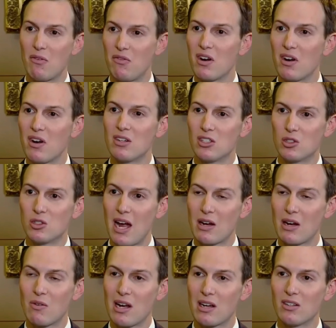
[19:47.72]
a very good
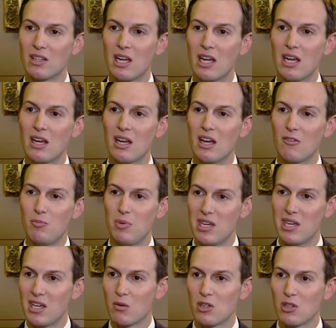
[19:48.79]
track record of
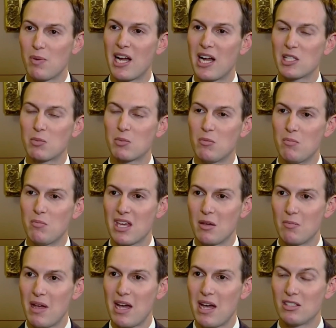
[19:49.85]
being irresponsible and
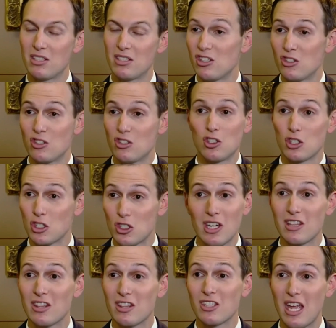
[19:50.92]
making bad decisions, just
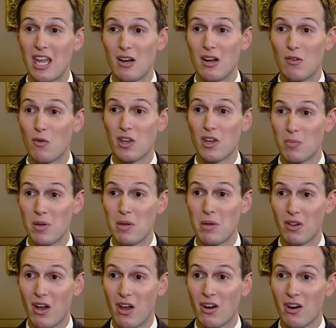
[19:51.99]
look at the state of where their
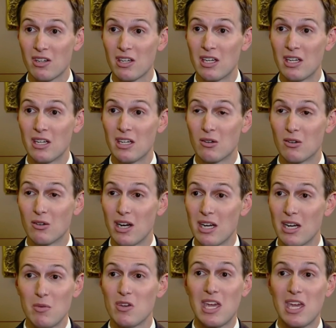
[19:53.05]
people are,
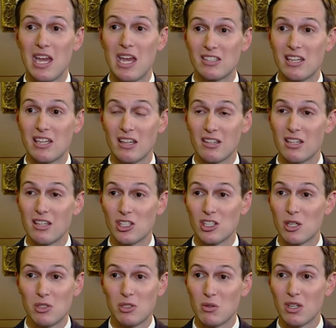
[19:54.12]
right? I mean, you can't say the
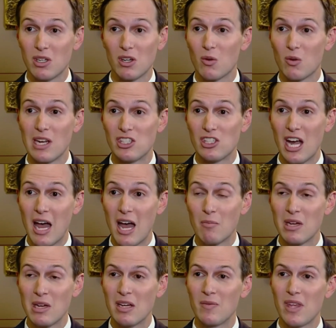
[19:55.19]
leadership's doing a great
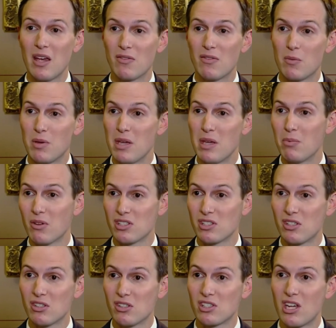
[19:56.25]
job if the people are
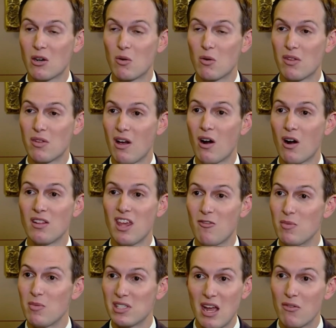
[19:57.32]
still stuck where they are and
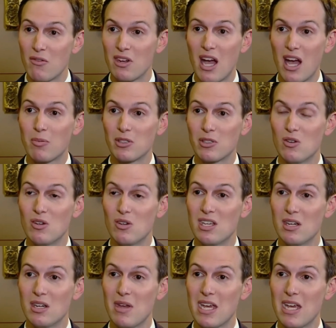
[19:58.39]
they've missed every
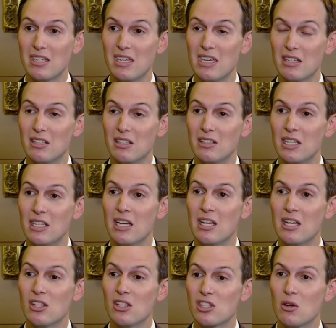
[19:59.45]
opportunity to make a deal.
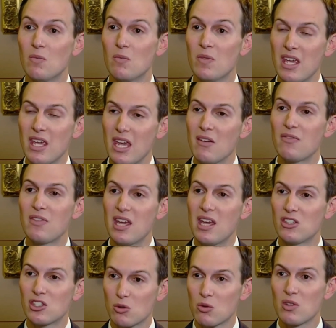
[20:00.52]
So if
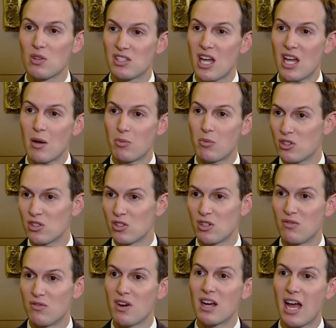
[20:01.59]
they screw this up, which there's a
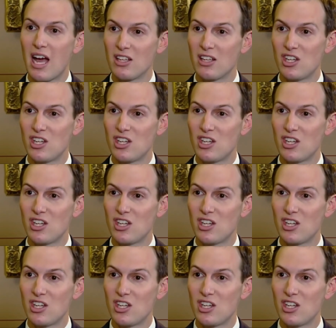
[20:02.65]
very high